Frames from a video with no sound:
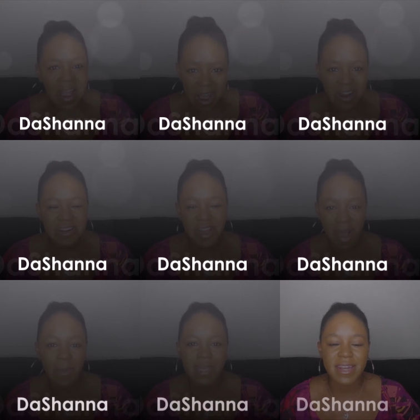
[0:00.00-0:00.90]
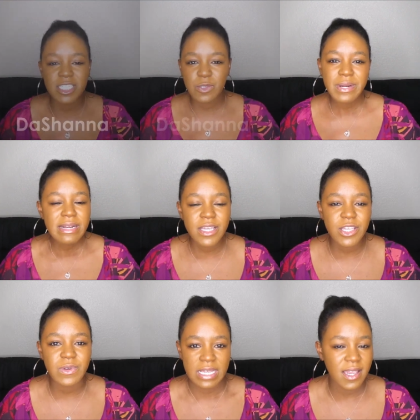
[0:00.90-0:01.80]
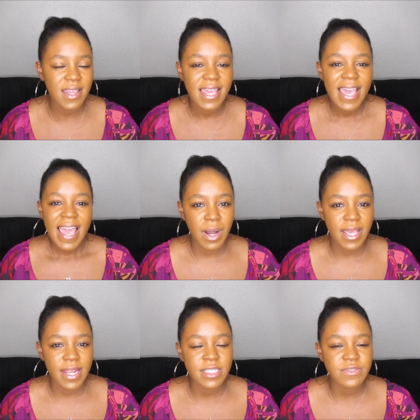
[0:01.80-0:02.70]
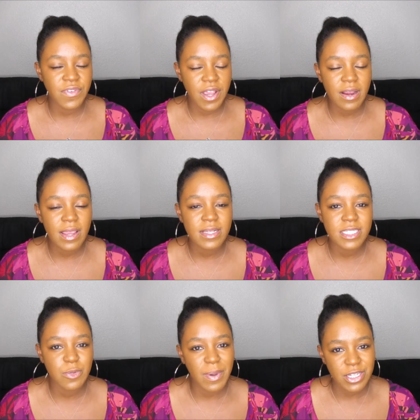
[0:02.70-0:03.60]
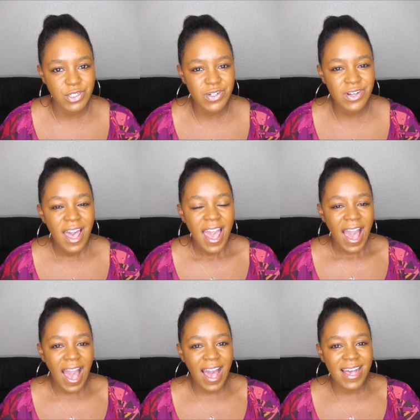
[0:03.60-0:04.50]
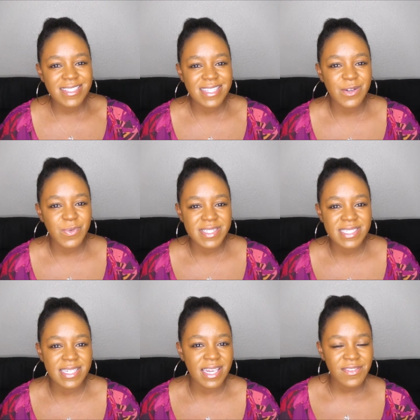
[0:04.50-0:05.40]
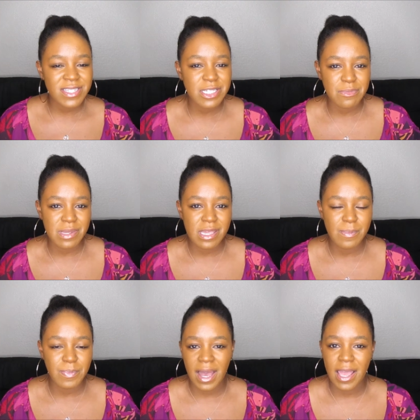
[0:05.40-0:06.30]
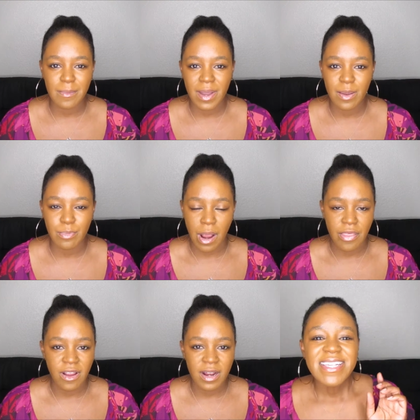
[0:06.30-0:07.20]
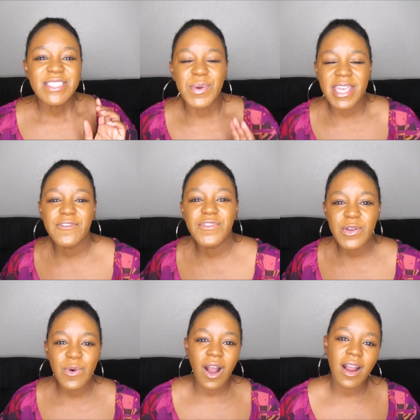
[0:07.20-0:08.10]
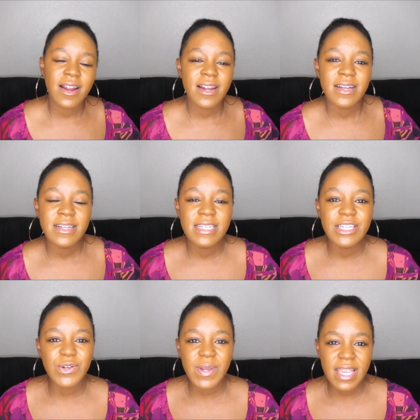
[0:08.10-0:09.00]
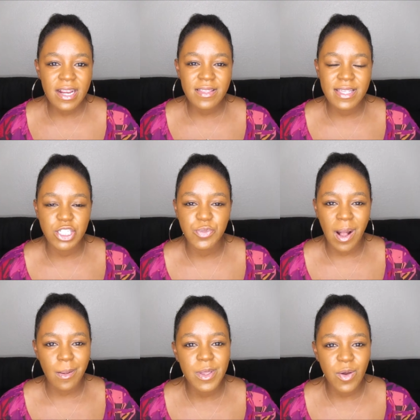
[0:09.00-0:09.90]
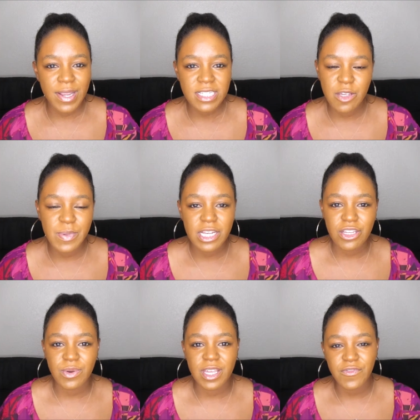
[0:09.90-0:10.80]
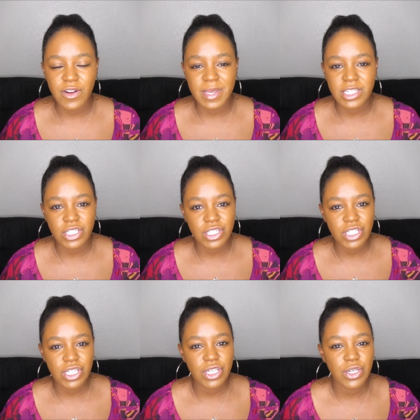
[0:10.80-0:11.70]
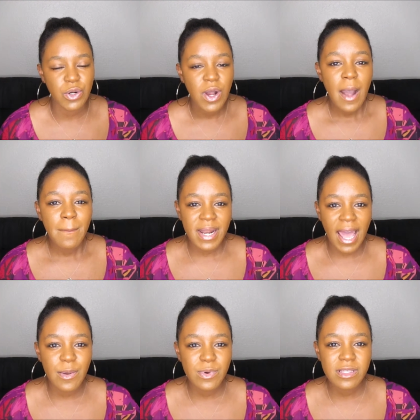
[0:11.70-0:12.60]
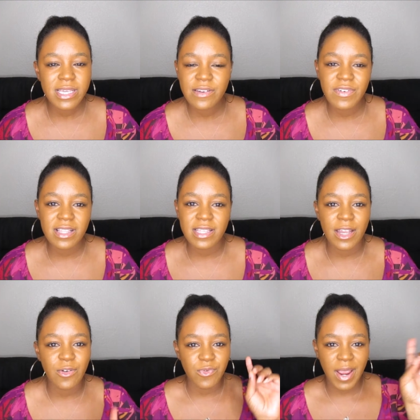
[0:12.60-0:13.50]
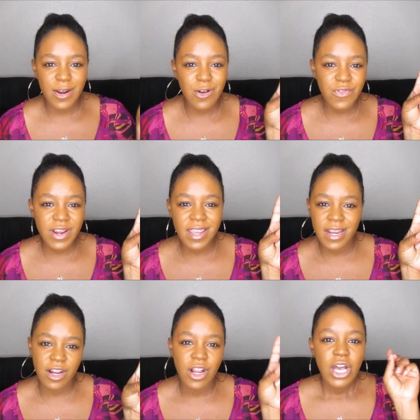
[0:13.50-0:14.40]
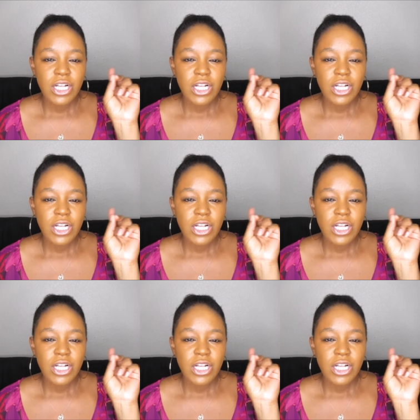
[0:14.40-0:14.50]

uncommon. It's pretty unique, but it is very special as it was given to me by my brother. So if you are new here, this is probably going to be new information to you, but I will leave a link right over here